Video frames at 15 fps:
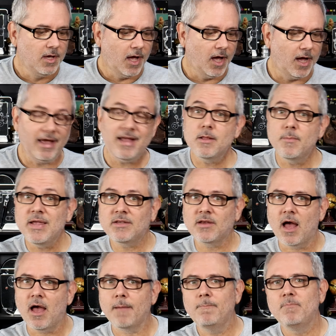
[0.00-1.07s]
Uh, in the
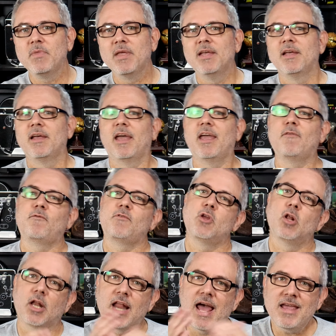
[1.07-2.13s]
meantime, if
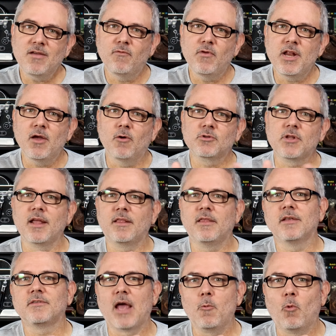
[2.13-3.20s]
you like videos like
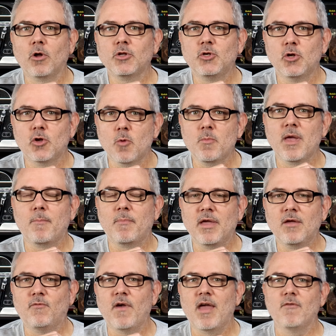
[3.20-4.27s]
this, I want you to do me a
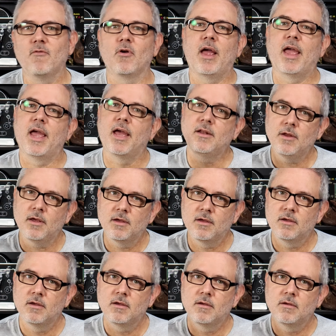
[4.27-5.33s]
big favor and
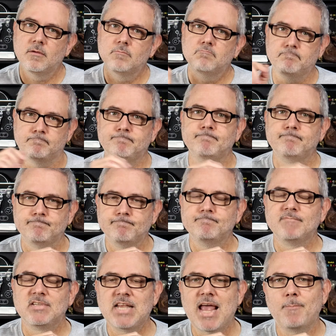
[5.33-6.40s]

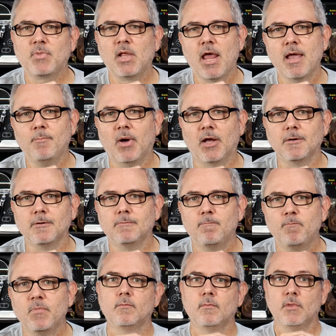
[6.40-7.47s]
tap the like button.
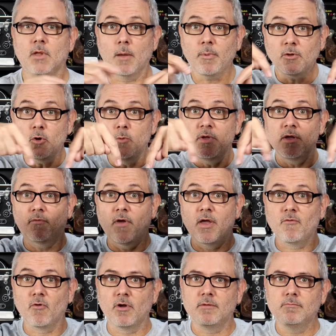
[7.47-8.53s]
How about do me a
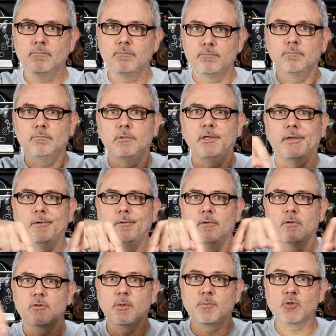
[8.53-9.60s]
favor and, you know,
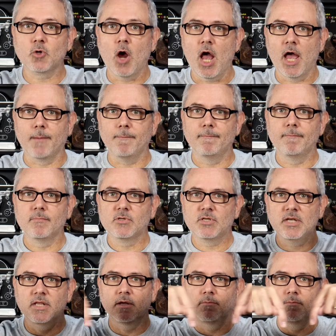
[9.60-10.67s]
subscribe?
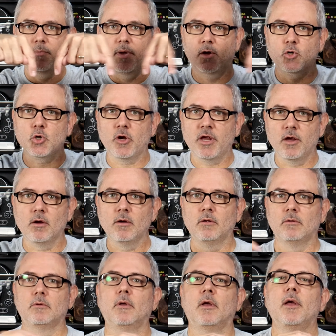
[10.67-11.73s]
See the picture here?
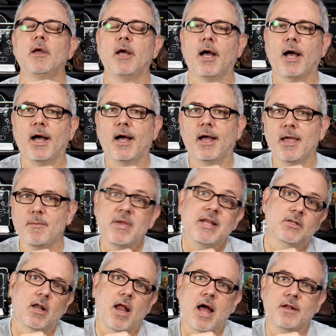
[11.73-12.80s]
Uh, it
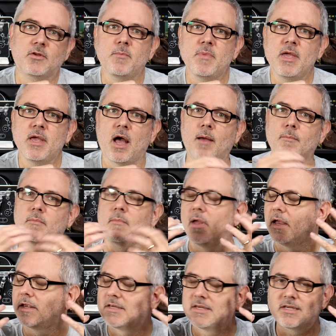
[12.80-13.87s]
means a lot to me. I'm
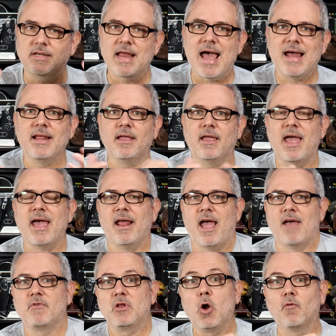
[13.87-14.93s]
ecstatic at
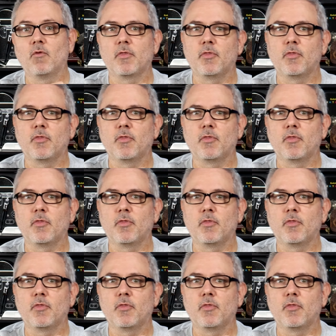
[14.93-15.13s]
having over